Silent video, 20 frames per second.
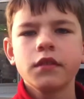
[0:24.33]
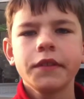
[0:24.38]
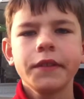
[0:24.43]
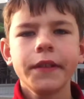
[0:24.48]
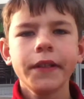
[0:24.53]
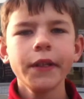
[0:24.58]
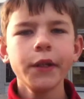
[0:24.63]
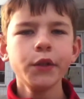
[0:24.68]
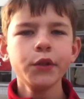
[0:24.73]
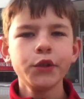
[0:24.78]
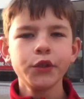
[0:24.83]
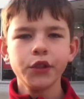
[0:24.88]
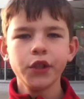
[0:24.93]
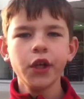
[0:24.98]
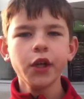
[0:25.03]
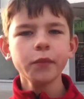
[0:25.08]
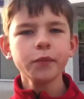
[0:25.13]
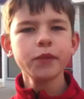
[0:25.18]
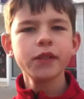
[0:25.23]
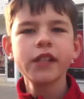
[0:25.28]
clothes
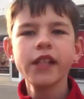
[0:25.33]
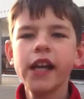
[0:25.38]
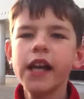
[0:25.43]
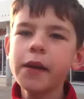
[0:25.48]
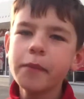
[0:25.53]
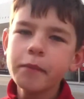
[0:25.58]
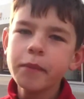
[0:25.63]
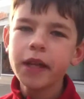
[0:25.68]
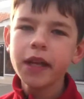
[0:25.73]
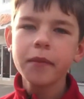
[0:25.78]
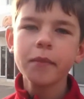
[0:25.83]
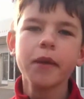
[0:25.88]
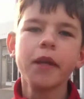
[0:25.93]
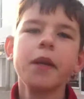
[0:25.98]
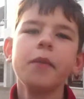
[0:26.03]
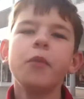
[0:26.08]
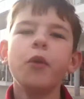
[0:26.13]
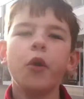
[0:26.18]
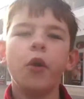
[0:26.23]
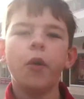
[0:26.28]
shops, and many,
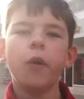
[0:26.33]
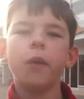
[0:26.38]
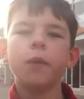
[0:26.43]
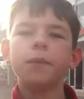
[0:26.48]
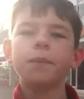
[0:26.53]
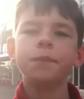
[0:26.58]
many more.